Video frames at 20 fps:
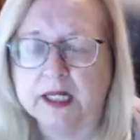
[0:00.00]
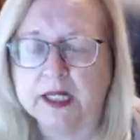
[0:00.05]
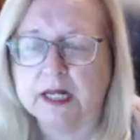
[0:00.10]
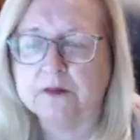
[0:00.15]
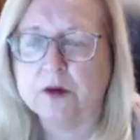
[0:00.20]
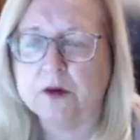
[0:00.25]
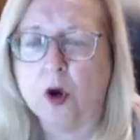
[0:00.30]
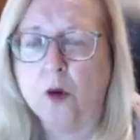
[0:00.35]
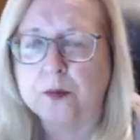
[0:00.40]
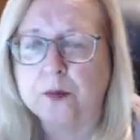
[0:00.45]
give
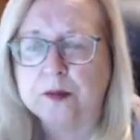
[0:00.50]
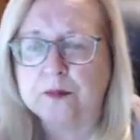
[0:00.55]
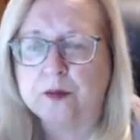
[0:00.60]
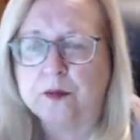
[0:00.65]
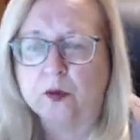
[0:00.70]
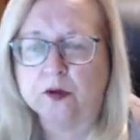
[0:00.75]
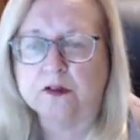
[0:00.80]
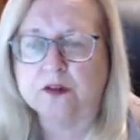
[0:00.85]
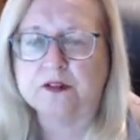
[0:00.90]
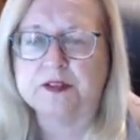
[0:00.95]
open
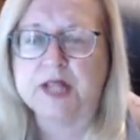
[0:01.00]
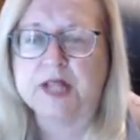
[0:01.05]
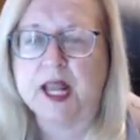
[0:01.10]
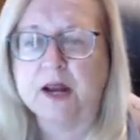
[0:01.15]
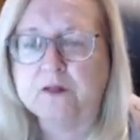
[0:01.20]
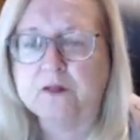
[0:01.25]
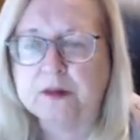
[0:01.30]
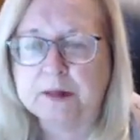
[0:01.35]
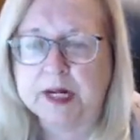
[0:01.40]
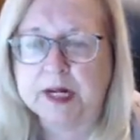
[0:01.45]
borders to
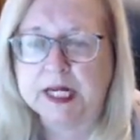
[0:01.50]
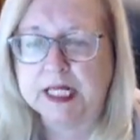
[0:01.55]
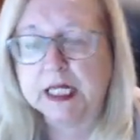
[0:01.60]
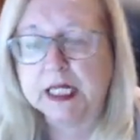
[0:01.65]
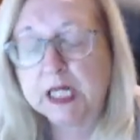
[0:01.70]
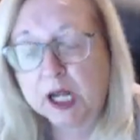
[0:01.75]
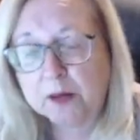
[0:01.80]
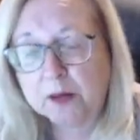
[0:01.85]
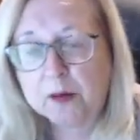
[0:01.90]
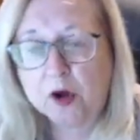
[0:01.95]
everybody,
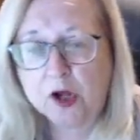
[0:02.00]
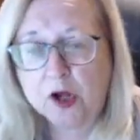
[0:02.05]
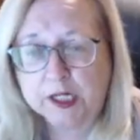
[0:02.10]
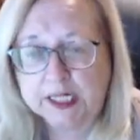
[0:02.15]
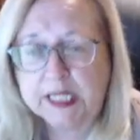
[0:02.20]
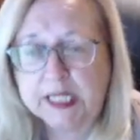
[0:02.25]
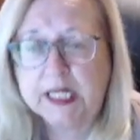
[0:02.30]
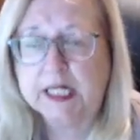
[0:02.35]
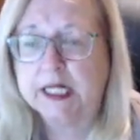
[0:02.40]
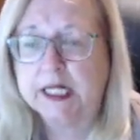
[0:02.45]
come on
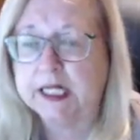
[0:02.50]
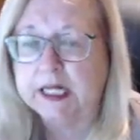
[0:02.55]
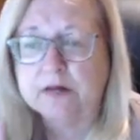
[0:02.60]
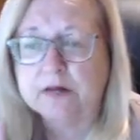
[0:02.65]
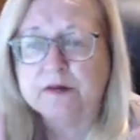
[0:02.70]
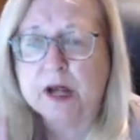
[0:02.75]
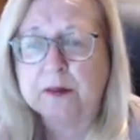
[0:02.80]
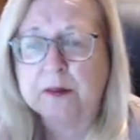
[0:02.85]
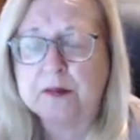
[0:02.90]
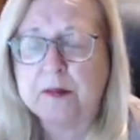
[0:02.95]
in and give
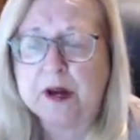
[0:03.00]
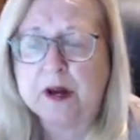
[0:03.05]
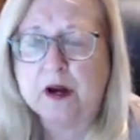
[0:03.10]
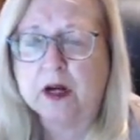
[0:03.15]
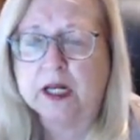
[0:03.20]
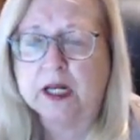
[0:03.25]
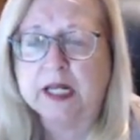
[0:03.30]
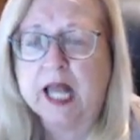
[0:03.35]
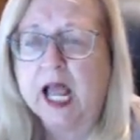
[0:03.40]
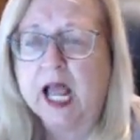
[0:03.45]
up
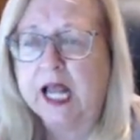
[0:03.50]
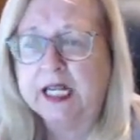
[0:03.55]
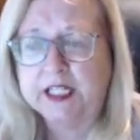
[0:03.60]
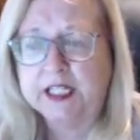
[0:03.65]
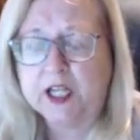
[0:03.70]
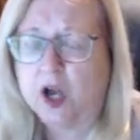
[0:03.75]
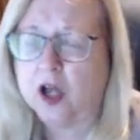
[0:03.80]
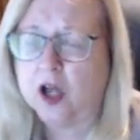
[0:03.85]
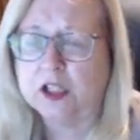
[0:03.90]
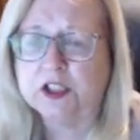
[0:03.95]
American
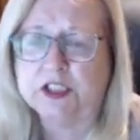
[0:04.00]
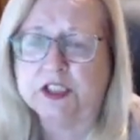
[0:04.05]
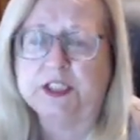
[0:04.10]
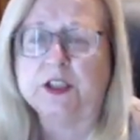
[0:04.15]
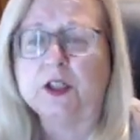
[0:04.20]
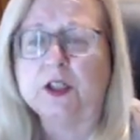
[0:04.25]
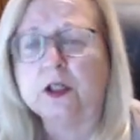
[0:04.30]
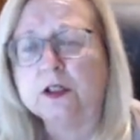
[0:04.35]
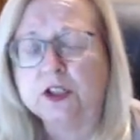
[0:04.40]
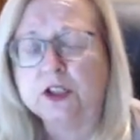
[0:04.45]
ideology and
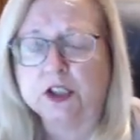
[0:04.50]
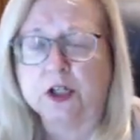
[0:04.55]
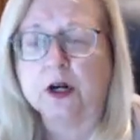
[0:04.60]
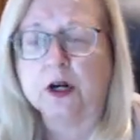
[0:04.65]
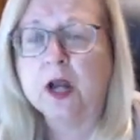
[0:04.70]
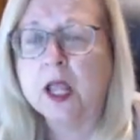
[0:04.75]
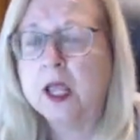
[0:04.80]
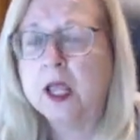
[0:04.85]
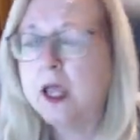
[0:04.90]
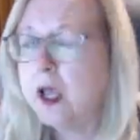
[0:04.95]
culture,
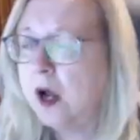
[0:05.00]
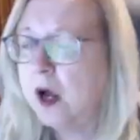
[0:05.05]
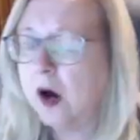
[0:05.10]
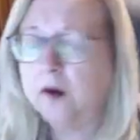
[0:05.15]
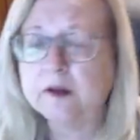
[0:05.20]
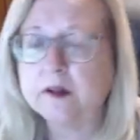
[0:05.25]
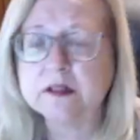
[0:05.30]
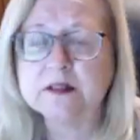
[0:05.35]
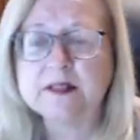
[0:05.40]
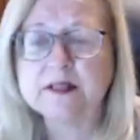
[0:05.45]
are
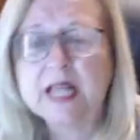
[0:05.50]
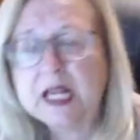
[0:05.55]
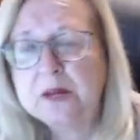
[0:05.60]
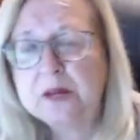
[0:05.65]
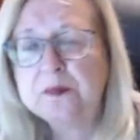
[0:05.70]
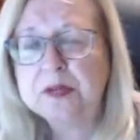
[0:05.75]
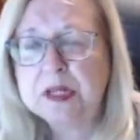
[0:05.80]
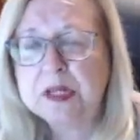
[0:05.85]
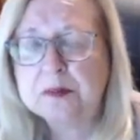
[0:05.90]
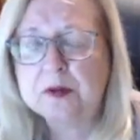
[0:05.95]
the same
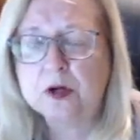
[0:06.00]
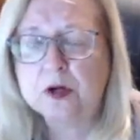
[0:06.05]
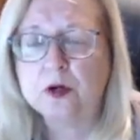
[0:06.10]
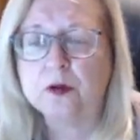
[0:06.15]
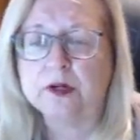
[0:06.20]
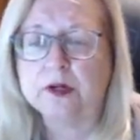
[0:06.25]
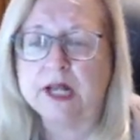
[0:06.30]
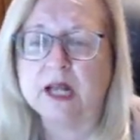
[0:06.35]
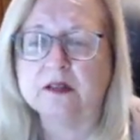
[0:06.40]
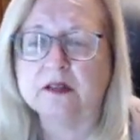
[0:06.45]
people who
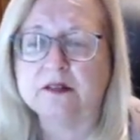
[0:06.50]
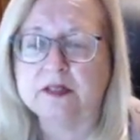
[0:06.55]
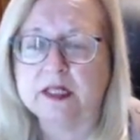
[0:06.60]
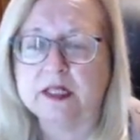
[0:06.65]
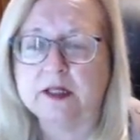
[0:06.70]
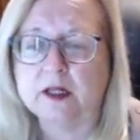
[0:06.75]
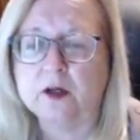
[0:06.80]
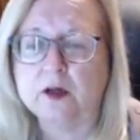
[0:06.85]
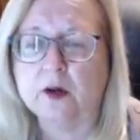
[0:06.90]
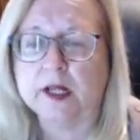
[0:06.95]
are now sitting
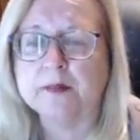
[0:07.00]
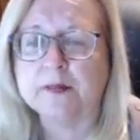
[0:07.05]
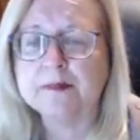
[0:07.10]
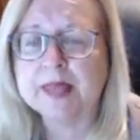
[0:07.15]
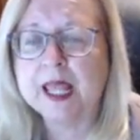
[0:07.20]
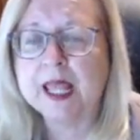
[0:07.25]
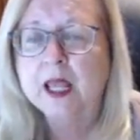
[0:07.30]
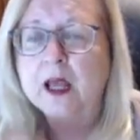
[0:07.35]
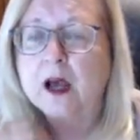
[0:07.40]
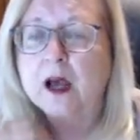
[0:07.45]
there going,
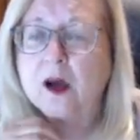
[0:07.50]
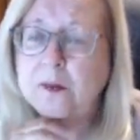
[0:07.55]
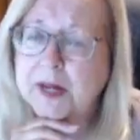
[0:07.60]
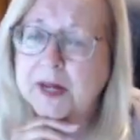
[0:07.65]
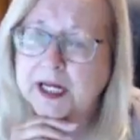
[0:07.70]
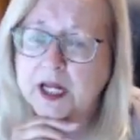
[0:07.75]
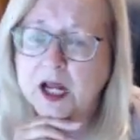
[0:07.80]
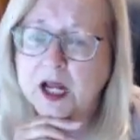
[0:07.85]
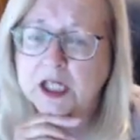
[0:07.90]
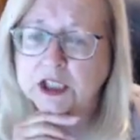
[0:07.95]
oh my
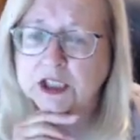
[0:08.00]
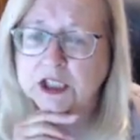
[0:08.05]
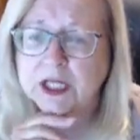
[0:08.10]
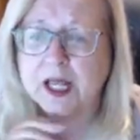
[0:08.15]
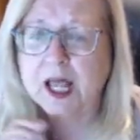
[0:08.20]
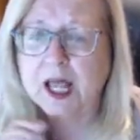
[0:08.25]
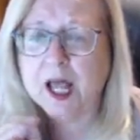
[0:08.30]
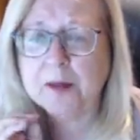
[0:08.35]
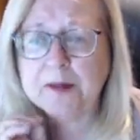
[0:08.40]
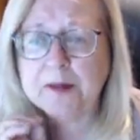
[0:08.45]
gosh,
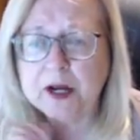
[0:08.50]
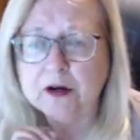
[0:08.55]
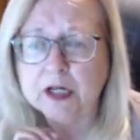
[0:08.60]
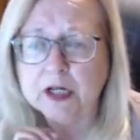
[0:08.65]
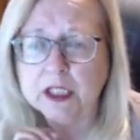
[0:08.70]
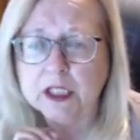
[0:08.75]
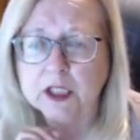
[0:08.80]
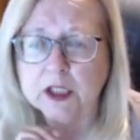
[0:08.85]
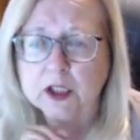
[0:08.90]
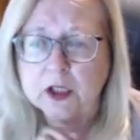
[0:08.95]

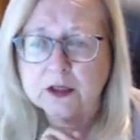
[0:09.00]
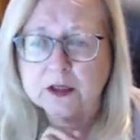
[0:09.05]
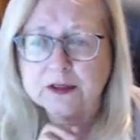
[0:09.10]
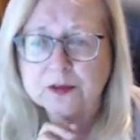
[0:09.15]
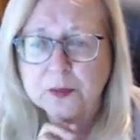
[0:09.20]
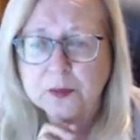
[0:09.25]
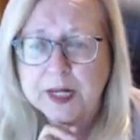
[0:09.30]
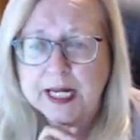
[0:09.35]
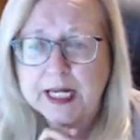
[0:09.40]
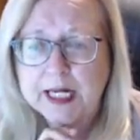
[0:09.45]
America looks
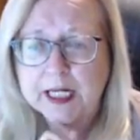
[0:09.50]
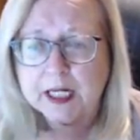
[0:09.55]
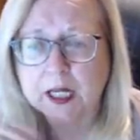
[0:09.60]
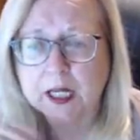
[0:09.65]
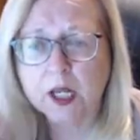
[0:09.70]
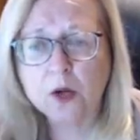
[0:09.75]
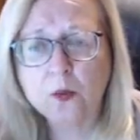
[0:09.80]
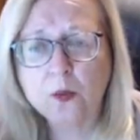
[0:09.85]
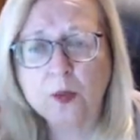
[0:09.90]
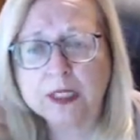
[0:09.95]
weak.
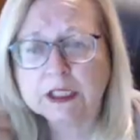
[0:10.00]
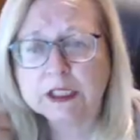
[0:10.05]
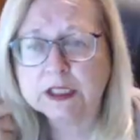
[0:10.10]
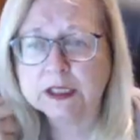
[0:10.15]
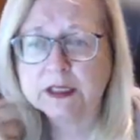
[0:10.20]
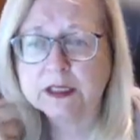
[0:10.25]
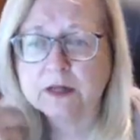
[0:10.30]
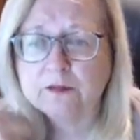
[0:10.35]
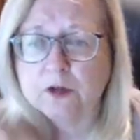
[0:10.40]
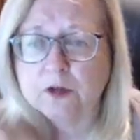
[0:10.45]
We
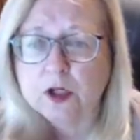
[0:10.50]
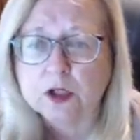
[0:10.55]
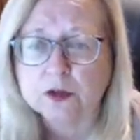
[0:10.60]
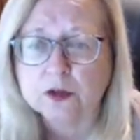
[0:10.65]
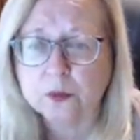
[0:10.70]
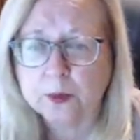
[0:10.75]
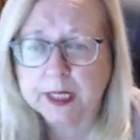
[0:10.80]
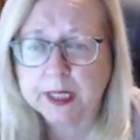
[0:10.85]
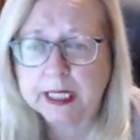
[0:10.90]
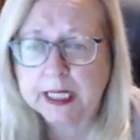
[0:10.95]
shouldn't have looked
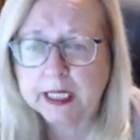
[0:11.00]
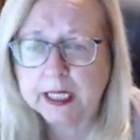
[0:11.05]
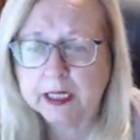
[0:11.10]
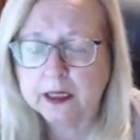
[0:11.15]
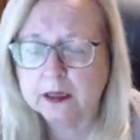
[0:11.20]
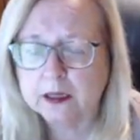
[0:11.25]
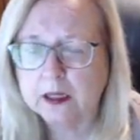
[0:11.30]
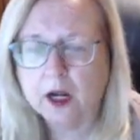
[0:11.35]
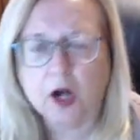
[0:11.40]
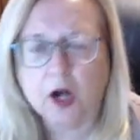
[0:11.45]
weak.
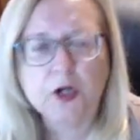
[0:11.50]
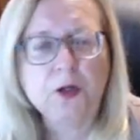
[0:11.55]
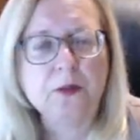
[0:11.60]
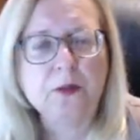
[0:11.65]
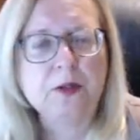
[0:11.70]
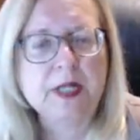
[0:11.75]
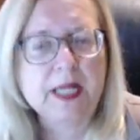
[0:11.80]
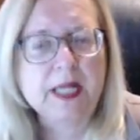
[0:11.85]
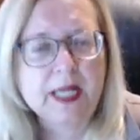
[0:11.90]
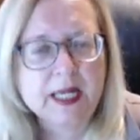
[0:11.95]
Are you
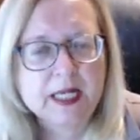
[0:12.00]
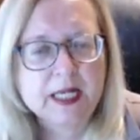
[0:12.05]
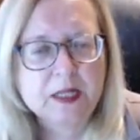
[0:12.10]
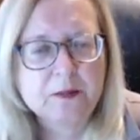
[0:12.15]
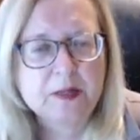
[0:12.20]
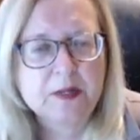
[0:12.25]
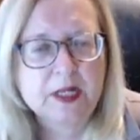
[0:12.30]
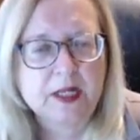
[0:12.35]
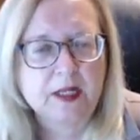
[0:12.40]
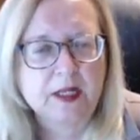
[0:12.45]
kidding
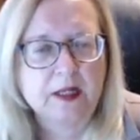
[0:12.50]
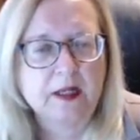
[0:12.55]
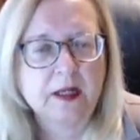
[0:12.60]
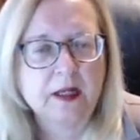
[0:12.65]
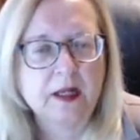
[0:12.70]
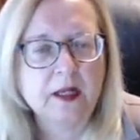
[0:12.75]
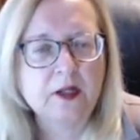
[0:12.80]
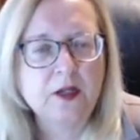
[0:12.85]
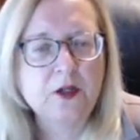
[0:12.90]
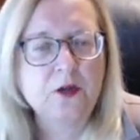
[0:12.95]
me?
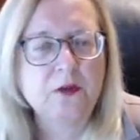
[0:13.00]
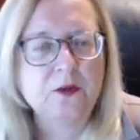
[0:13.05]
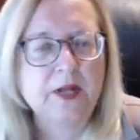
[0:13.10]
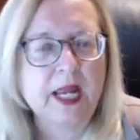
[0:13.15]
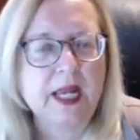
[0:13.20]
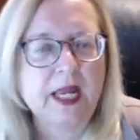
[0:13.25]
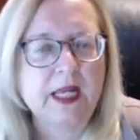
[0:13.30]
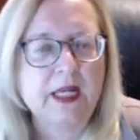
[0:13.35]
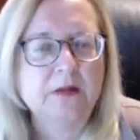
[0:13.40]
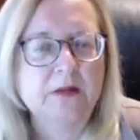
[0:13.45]

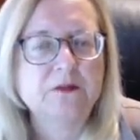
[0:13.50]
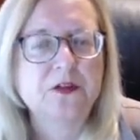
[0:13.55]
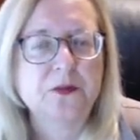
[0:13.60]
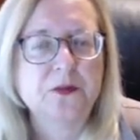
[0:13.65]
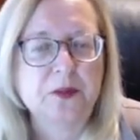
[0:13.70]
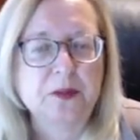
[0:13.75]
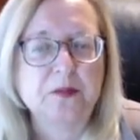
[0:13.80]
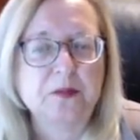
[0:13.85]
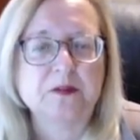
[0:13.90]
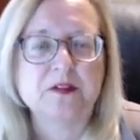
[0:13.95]
UK gives
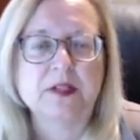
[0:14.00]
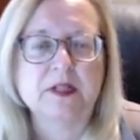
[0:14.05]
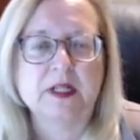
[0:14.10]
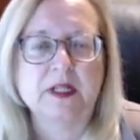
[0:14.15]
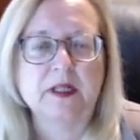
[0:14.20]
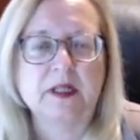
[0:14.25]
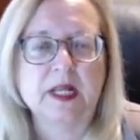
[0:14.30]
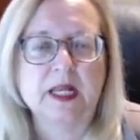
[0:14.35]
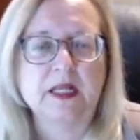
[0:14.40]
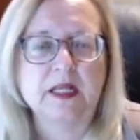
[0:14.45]
3%,
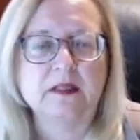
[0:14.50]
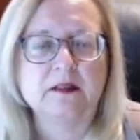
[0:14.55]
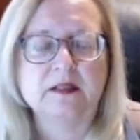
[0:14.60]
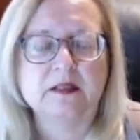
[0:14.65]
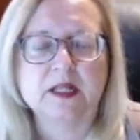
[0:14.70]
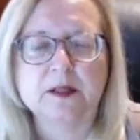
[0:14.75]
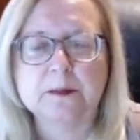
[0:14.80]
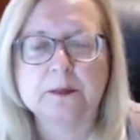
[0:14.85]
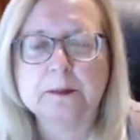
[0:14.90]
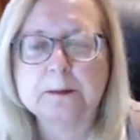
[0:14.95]
Anne said.